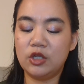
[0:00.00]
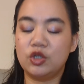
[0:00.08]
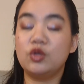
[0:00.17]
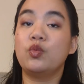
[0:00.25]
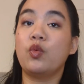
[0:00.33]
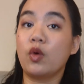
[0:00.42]

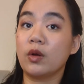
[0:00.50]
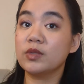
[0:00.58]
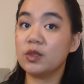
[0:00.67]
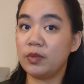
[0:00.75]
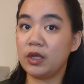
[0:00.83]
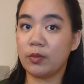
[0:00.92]
too
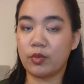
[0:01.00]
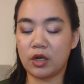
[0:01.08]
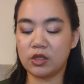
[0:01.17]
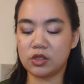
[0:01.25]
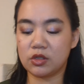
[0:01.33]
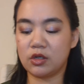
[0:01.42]
warm to be a
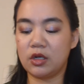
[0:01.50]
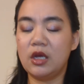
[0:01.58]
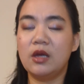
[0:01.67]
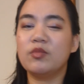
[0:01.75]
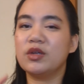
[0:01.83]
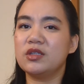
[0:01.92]
bronzer,
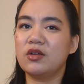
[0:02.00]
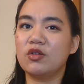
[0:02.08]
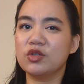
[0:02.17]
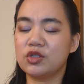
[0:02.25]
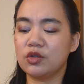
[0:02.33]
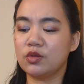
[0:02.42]
but
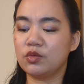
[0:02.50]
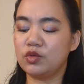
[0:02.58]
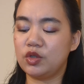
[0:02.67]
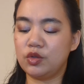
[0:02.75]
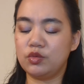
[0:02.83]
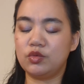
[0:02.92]

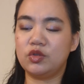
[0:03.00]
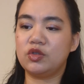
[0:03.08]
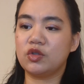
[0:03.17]
also too